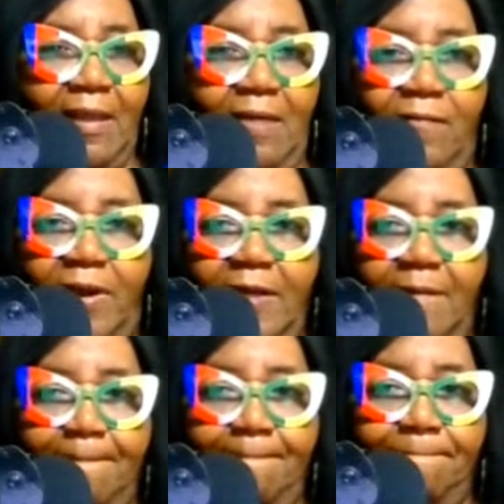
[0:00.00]
All right?
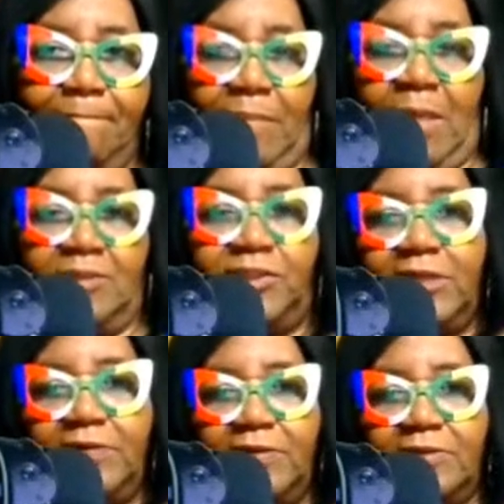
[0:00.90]

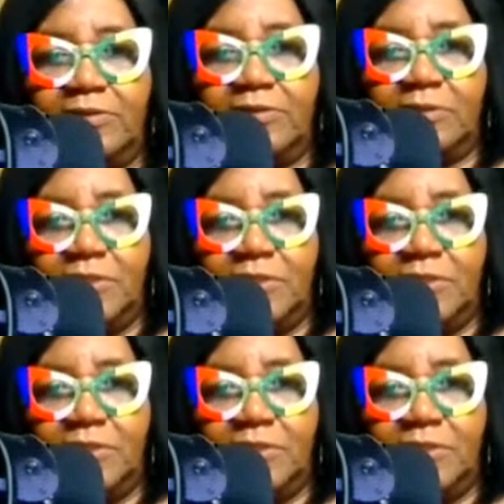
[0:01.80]
Share this.